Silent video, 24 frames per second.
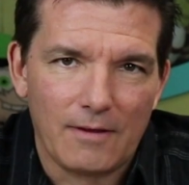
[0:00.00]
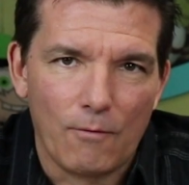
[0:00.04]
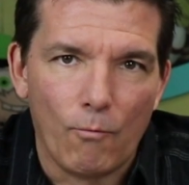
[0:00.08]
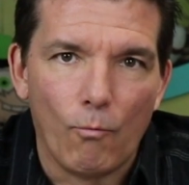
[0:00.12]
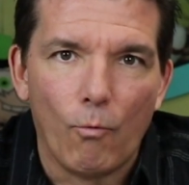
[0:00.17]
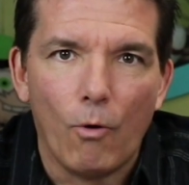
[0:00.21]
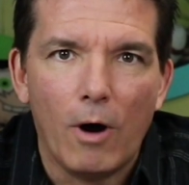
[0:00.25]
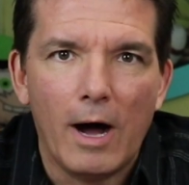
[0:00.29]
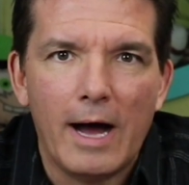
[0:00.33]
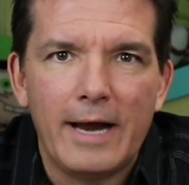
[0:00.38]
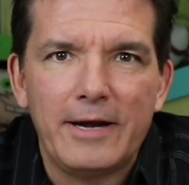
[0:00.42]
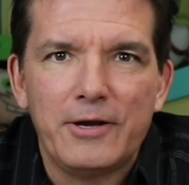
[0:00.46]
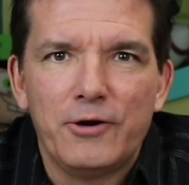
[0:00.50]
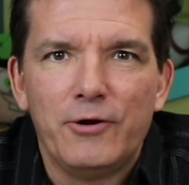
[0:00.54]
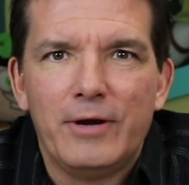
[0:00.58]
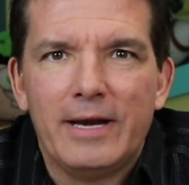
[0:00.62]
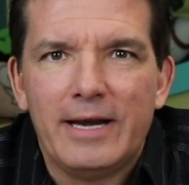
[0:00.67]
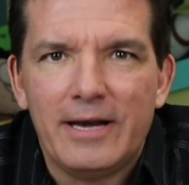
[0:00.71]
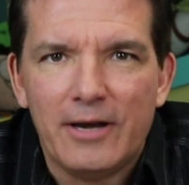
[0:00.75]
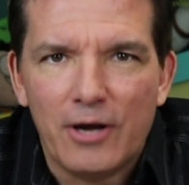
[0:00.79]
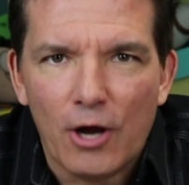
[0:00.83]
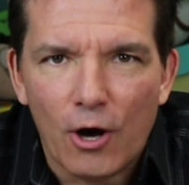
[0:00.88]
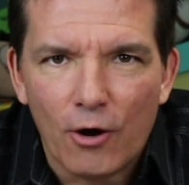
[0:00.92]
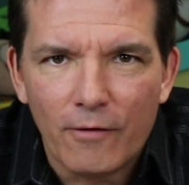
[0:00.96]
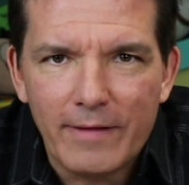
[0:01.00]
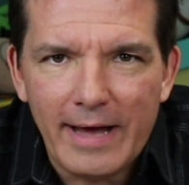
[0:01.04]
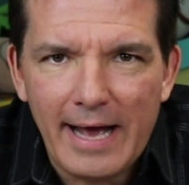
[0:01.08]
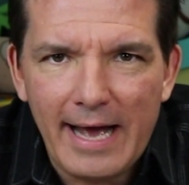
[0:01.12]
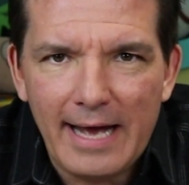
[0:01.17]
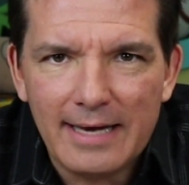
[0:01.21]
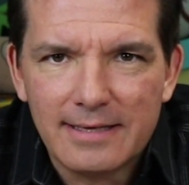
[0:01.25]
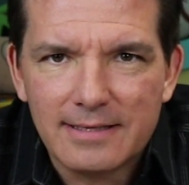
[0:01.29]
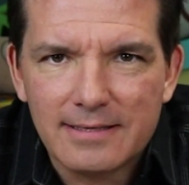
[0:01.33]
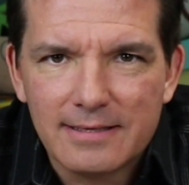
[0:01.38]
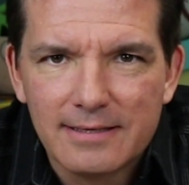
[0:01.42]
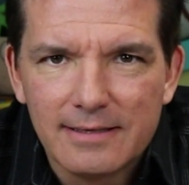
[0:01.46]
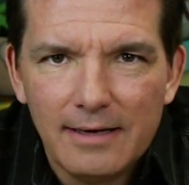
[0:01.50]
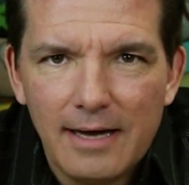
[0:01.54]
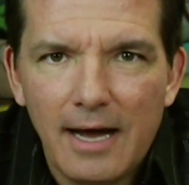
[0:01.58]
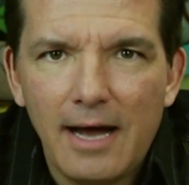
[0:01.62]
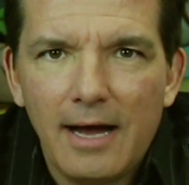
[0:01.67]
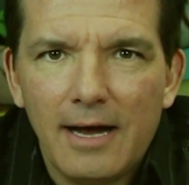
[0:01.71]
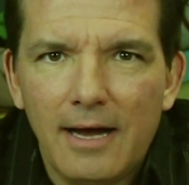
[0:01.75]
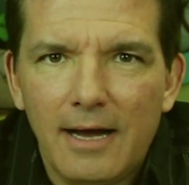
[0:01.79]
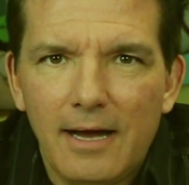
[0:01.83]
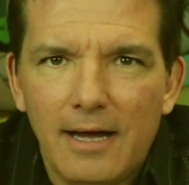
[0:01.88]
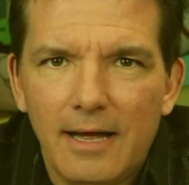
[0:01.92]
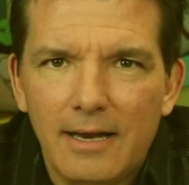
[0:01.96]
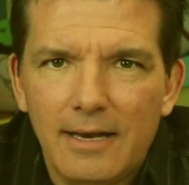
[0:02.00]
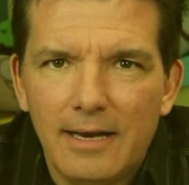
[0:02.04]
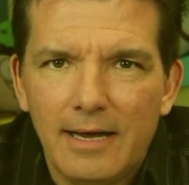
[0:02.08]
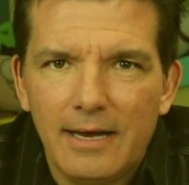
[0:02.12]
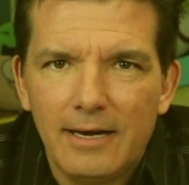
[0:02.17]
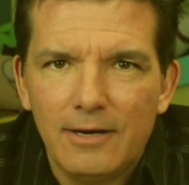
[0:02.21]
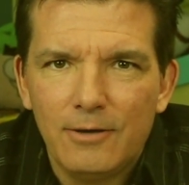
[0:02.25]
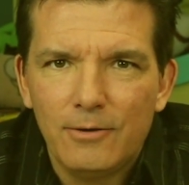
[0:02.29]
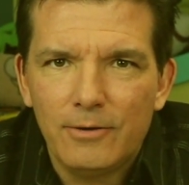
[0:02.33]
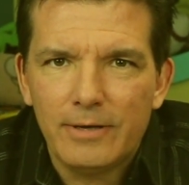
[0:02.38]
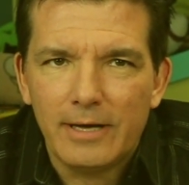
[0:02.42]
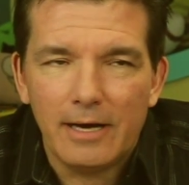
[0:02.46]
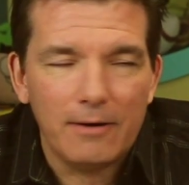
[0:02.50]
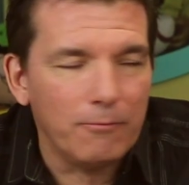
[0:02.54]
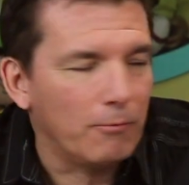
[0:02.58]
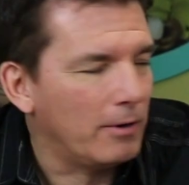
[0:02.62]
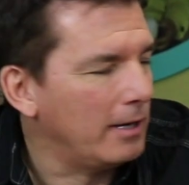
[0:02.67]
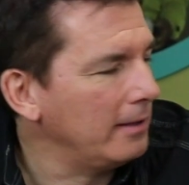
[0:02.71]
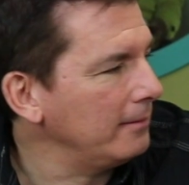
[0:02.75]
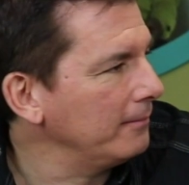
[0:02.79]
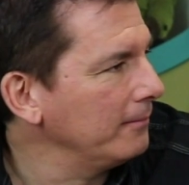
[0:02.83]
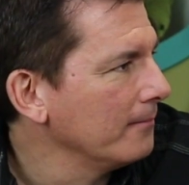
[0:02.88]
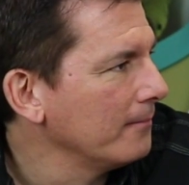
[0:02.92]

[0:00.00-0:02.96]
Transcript: Adjective. What? You didn't know that? Hallelujah. What?